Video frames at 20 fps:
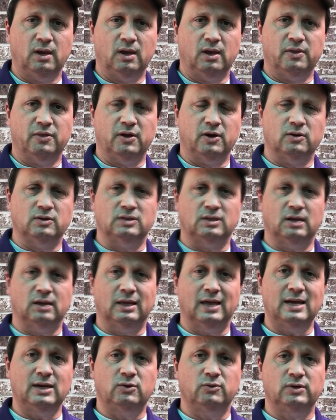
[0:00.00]
There's a
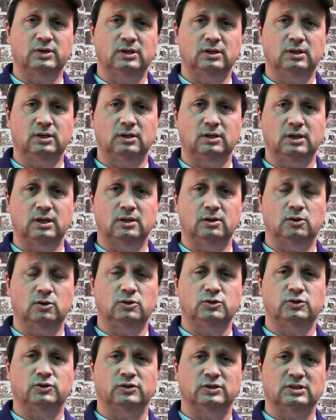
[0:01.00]
Langrid
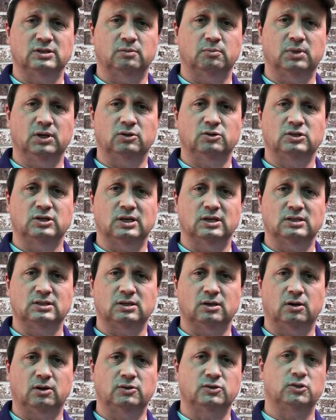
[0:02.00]
nurseries in Belchase
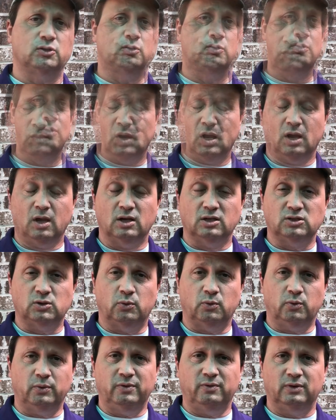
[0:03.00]
also. So
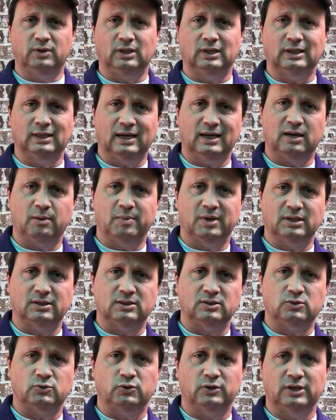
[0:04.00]
what we really like about
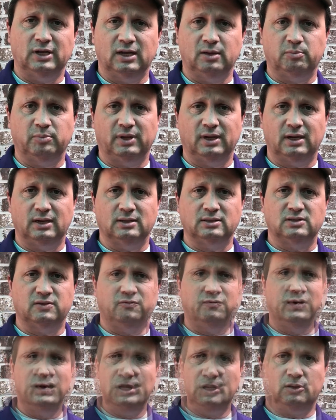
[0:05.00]
these green eggplant is the
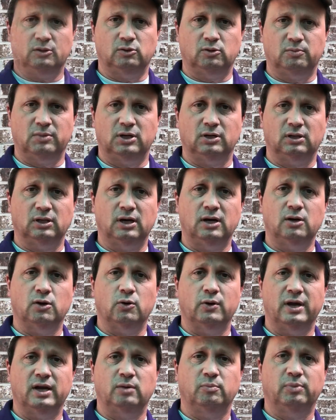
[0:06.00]
fact that particular
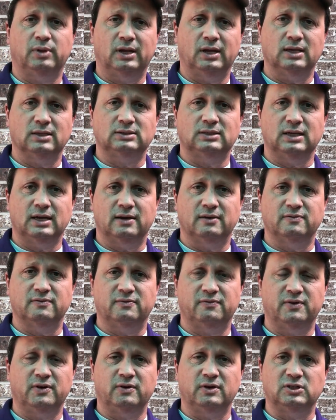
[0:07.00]
Montelero eggplants have
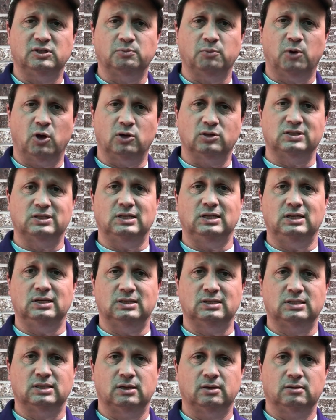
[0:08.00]
very small seeds.